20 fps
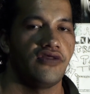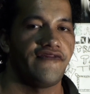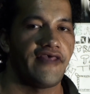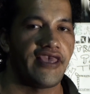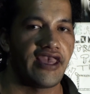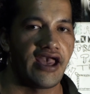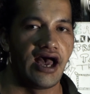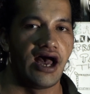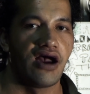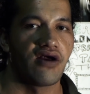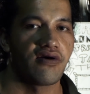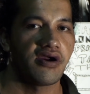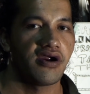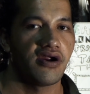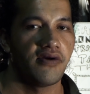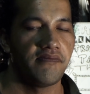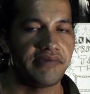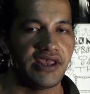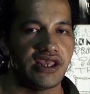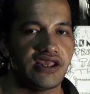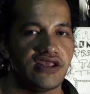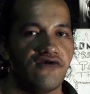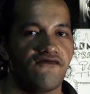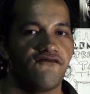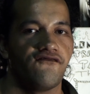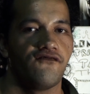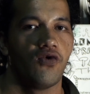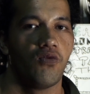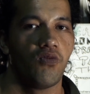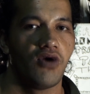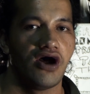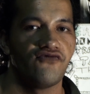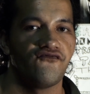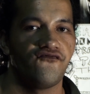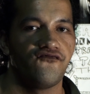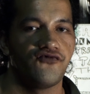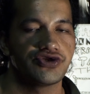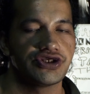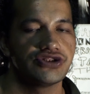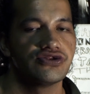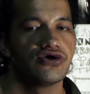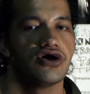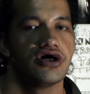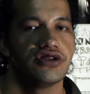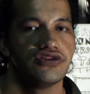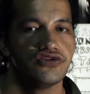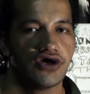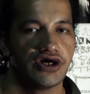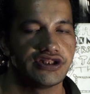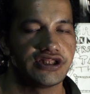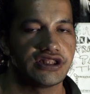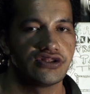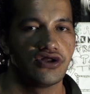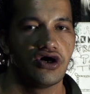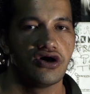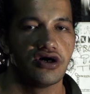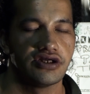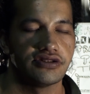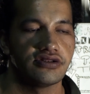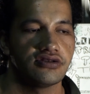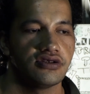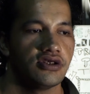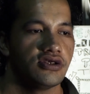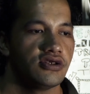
They are RRP for $149.99.